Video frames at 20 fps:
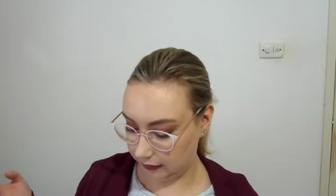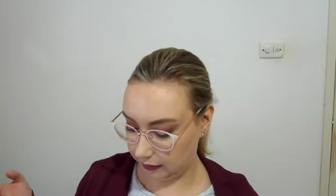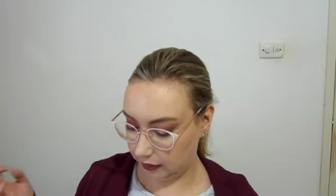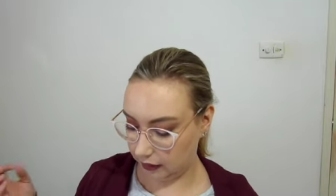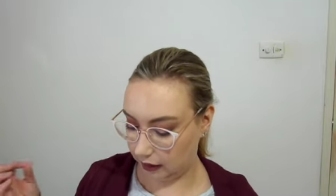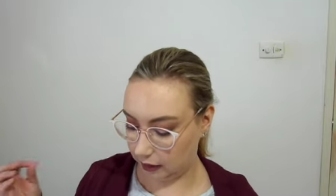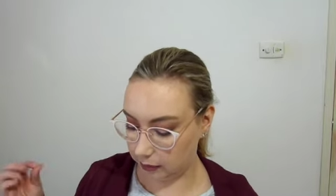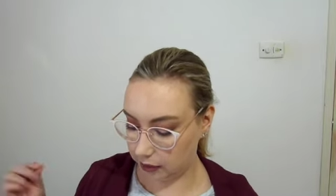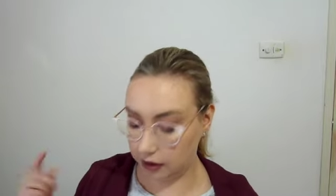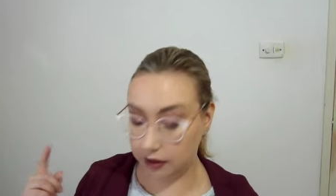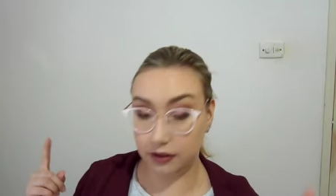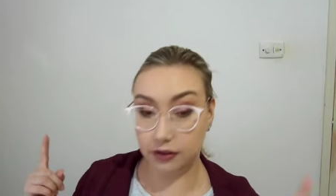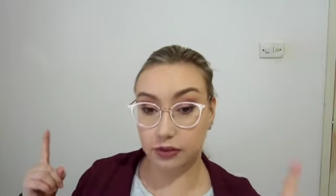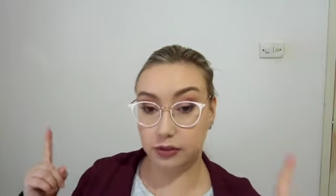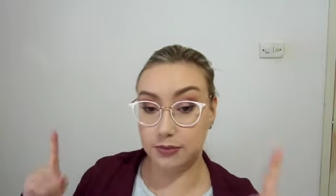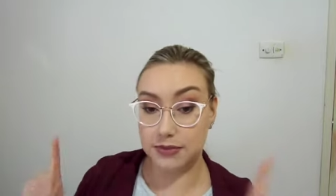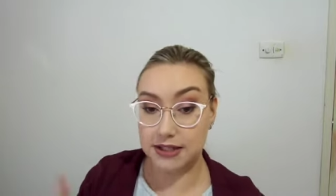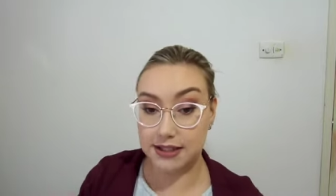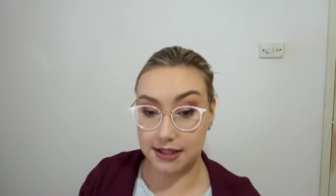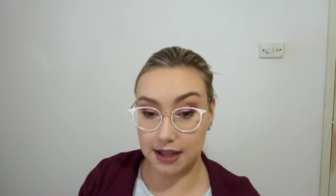I'm going to go
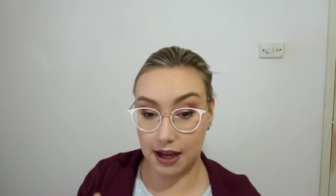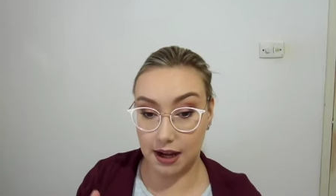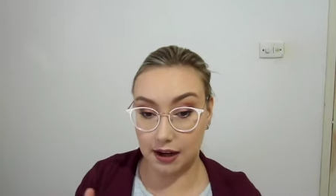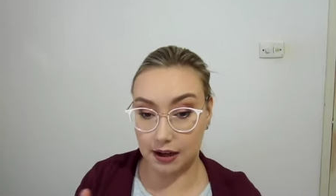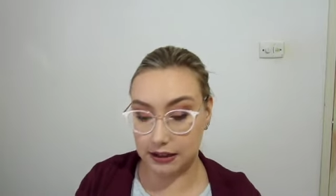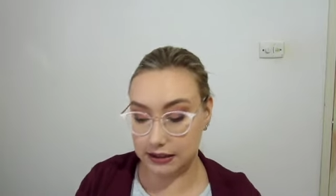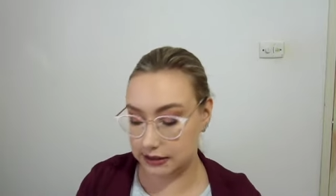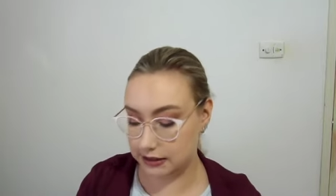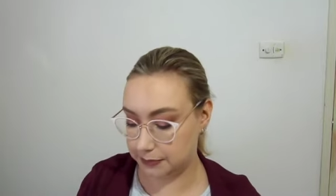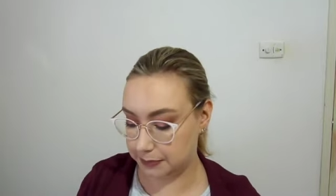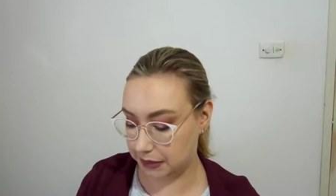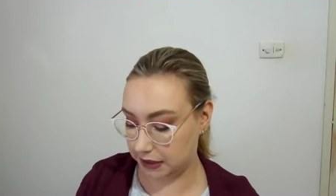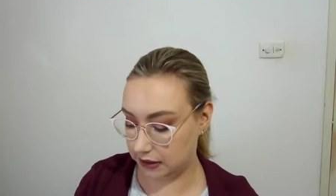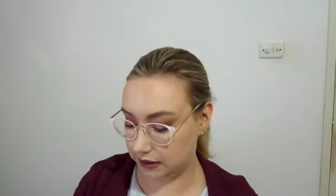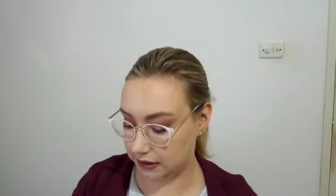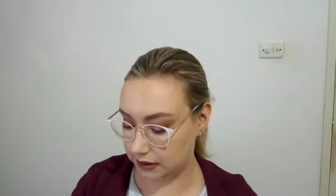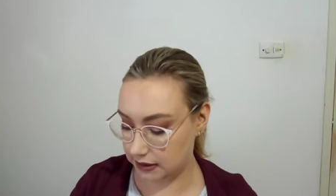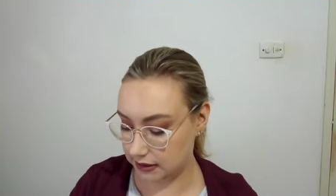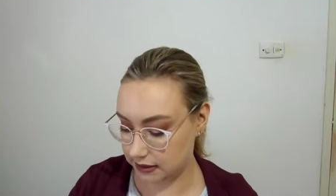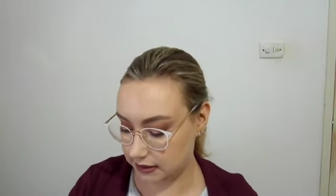through mascaras
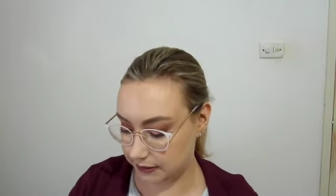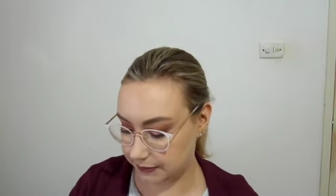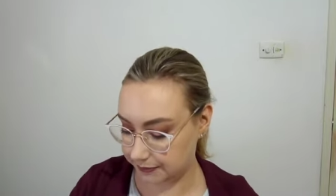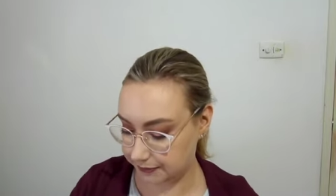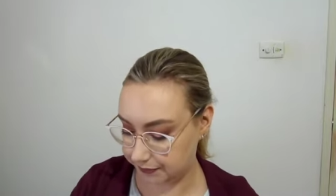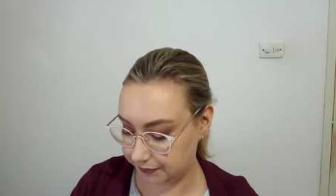because